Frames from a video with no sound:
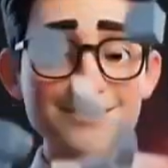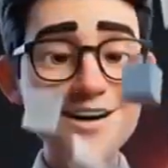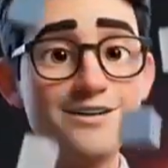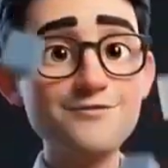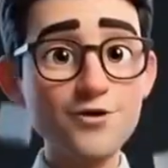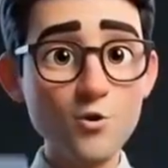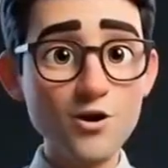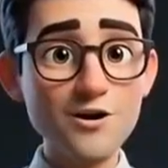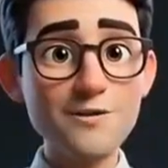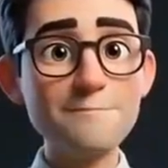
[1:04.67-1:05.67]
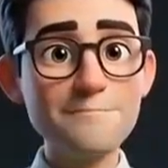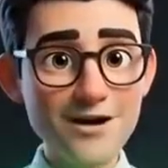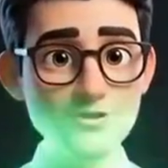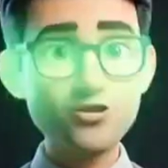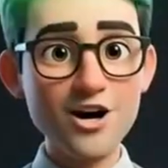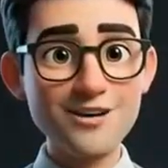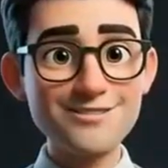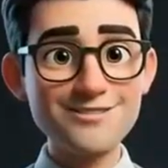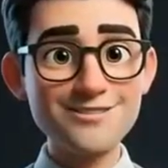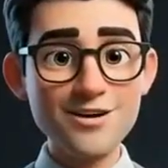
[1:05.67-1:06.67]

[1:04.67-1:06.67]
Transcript: Send fewer, better chunks.